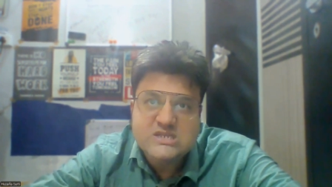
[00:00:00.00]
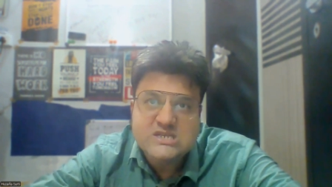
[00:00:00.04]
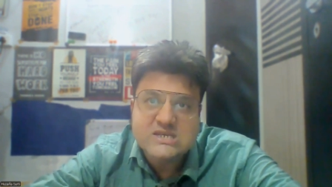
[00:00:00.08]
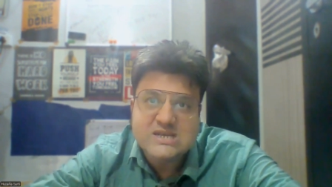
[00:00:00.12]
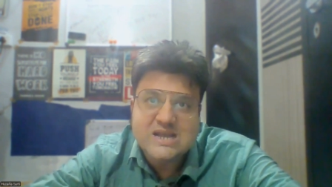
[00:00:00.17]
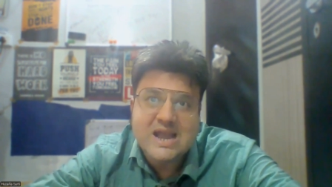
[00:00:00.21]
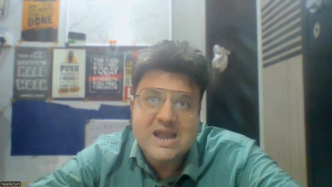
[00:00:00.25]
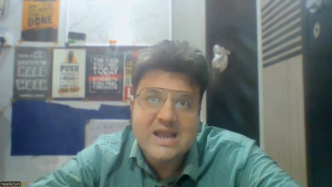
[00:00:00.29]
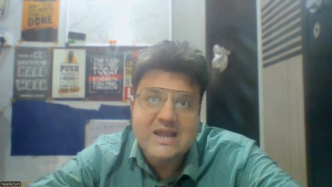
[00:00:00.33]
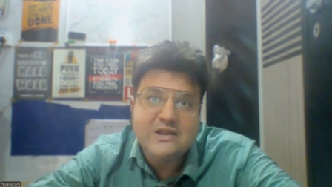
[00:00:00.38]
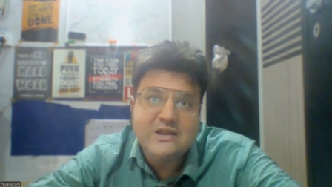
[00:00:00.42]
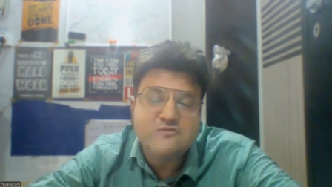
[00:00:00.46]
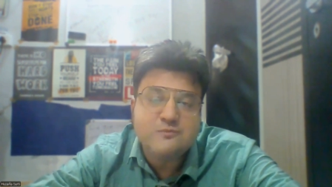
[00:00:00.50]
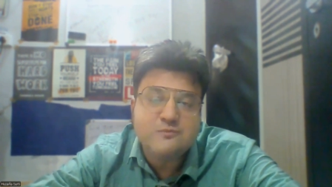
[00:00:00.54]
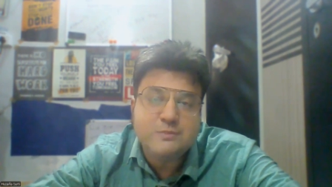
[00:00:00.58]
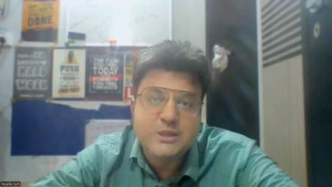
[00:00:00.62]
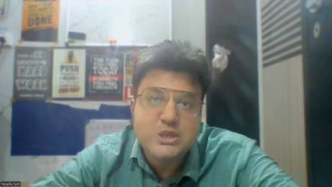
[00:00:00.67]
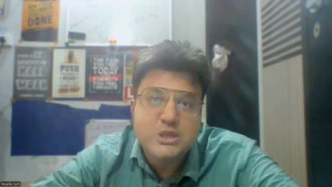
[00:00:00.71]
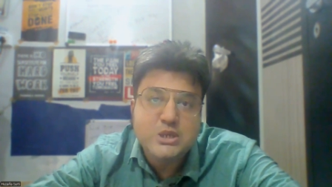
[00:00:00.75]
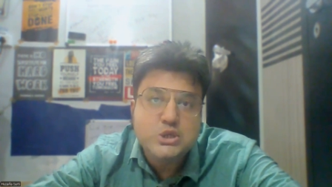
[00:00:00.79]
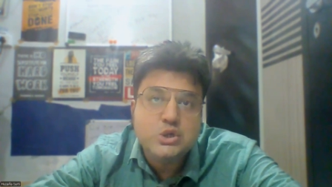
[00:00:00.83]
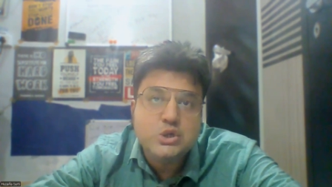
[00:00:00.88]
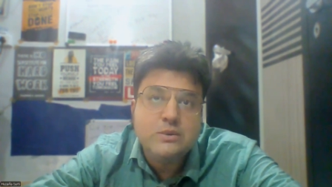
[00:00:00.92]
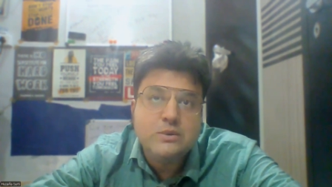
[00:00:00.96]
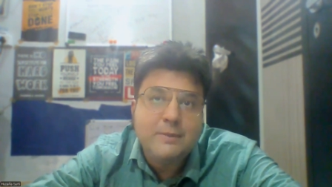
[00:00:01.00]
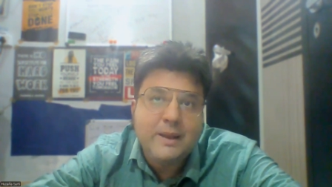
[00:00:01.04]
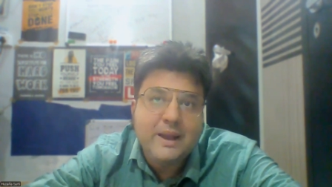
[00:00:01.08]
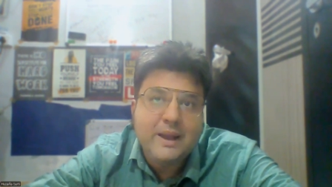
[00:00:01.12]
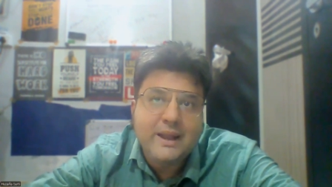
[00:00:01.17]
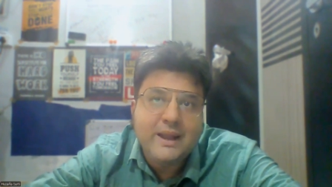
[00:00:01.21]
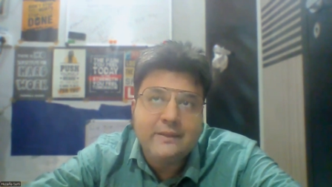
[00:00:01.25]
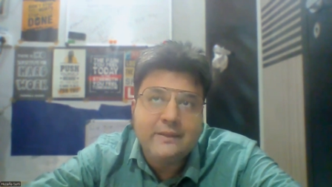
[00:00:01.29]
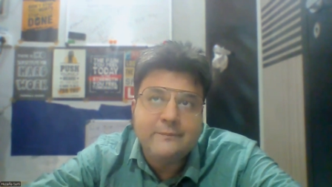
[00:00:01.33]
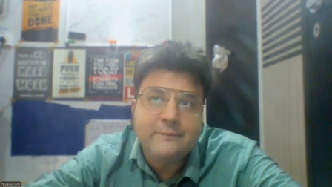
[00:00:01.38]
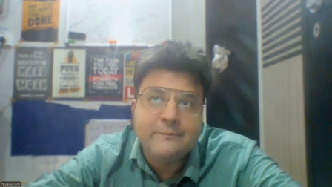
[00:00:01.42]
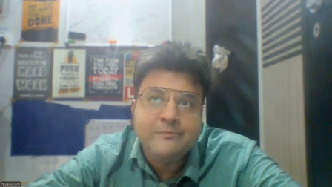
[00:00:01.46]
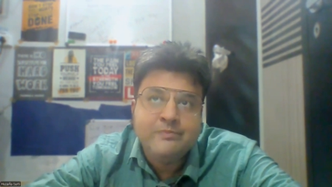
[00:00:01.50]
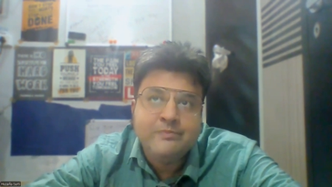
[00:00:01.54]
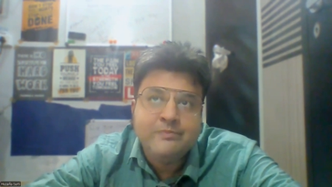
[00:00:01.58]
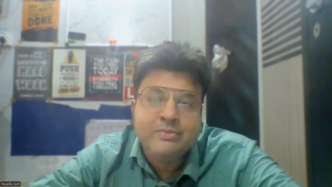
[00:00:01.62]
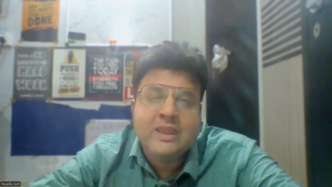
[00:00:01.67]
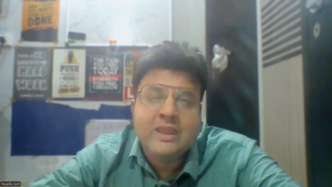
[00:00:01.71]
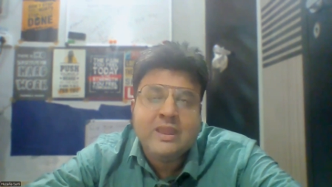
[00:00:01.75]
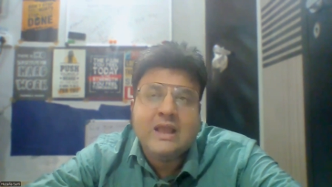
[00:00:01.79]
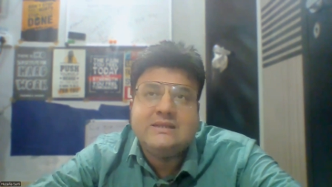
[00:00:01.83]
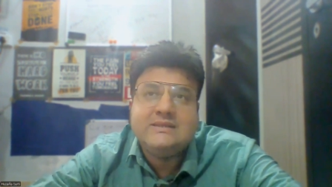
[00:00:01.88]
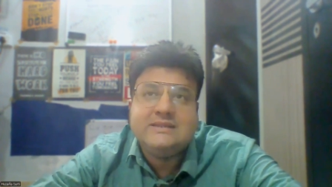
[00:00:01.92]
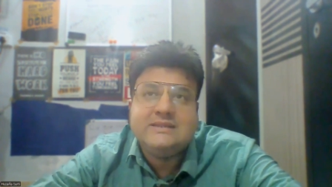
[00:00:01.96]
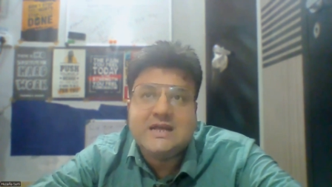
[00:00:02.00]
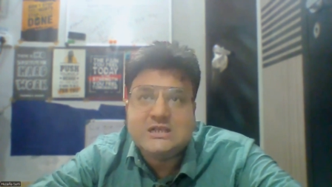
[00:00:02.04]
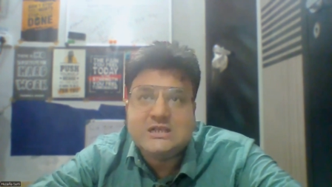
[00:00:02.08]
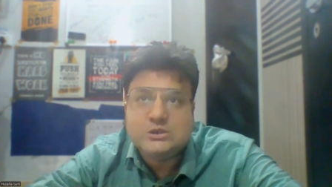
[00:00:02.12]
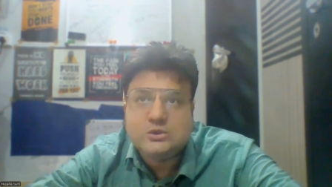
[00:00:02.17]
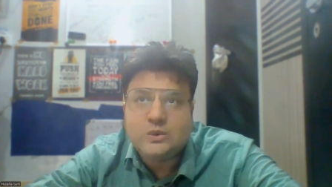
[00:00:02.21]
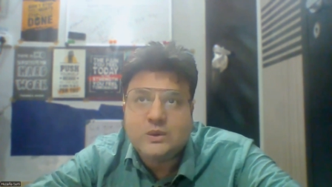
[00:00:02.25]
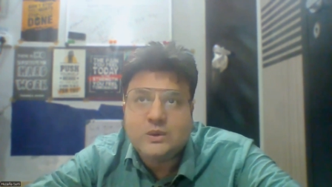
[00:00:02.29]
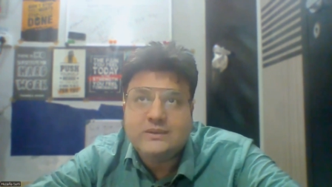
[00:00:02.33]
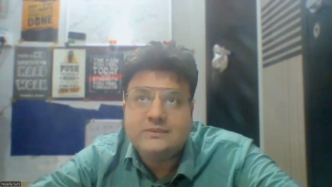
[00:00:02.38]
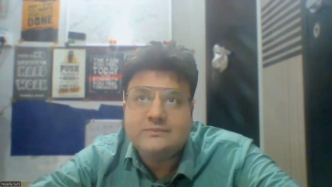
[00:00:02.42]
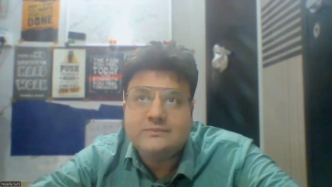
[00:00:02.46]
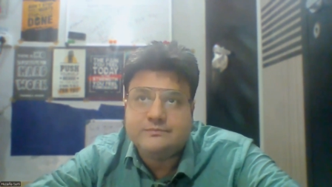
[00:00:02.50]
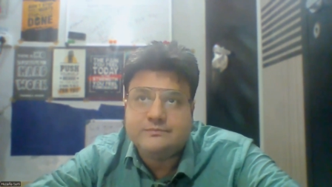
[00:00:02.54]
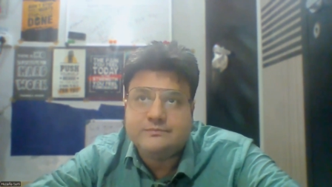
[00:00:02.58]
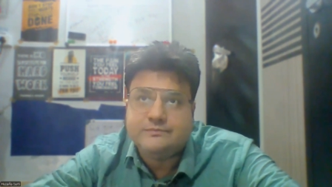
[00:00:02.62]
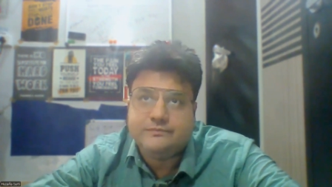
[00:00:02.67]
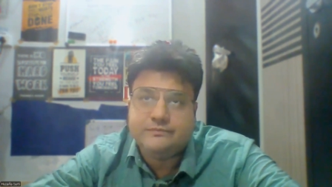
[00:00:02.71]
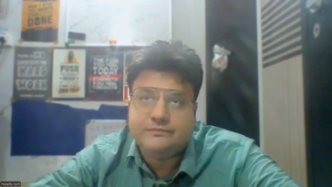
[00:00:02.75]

It's a kind of spiritual matter. That's why